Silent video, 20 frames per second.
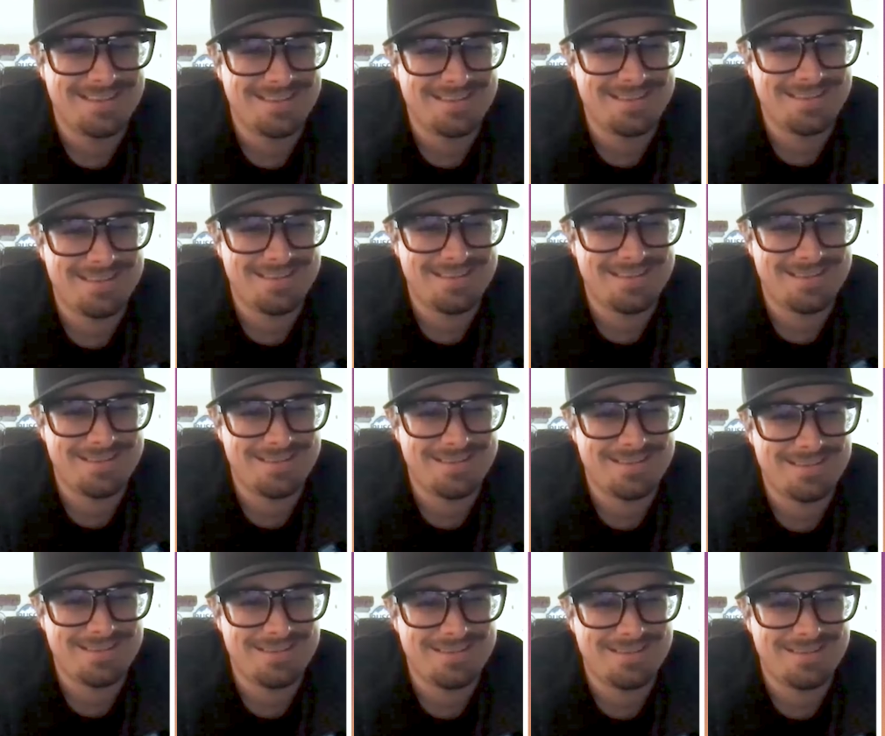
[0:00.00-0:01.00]

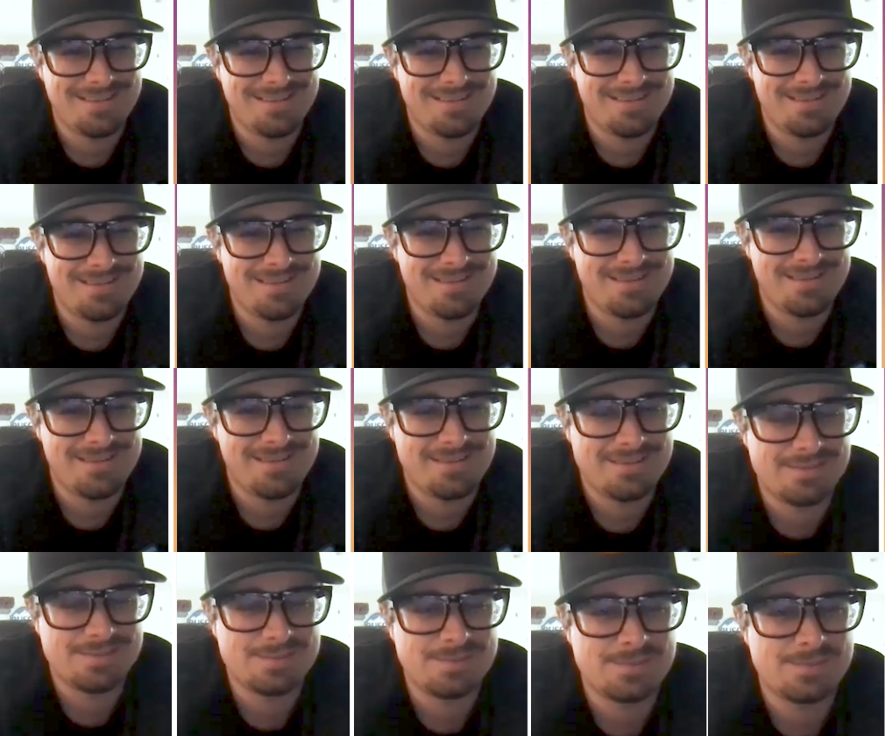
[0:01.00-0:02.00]

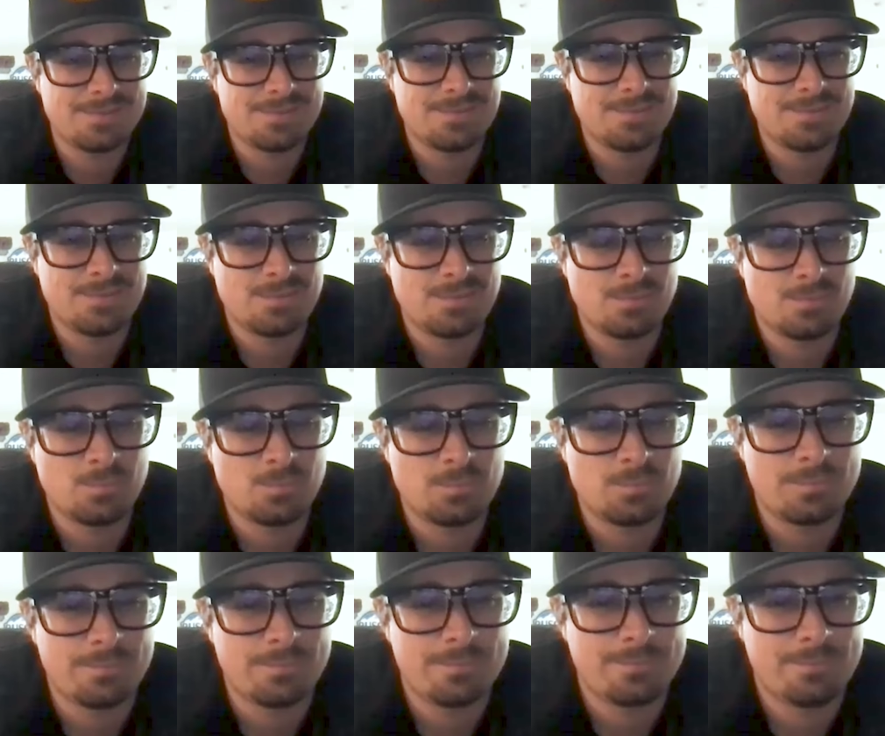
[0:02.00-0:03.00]

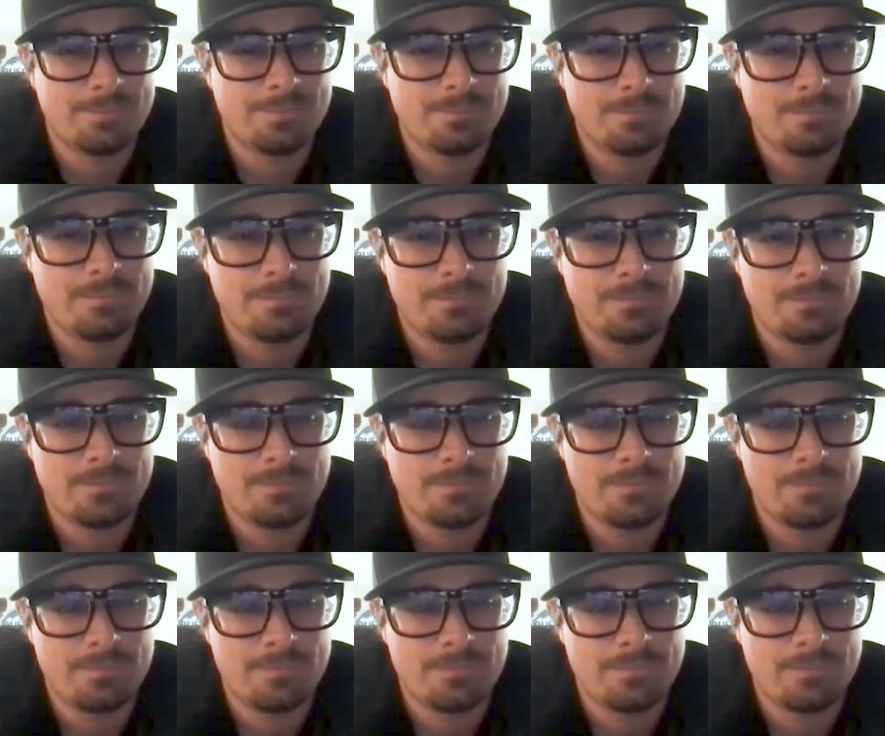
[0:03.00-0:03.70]
[no speech]